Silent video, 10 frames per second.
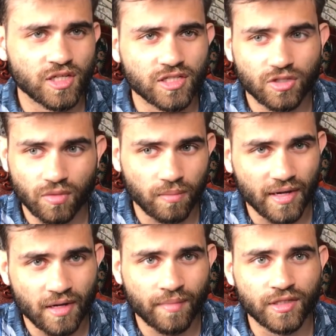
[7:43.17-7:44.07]
so
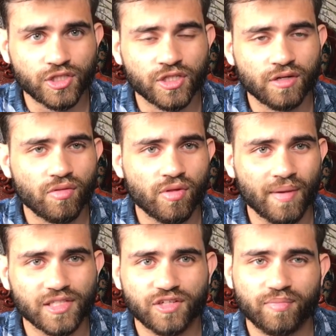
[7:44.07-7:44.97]
like I mentioned, the
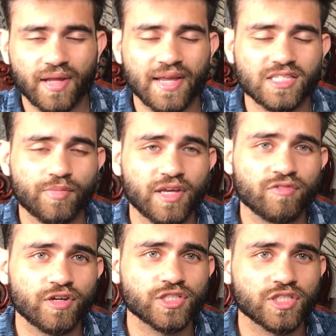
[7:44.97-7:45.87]
My Shift Plan has a paid
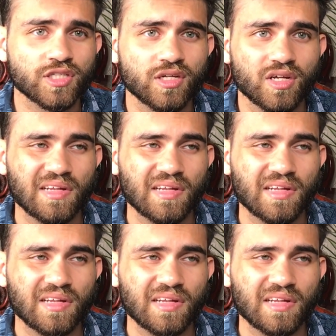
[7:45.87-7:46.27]
version.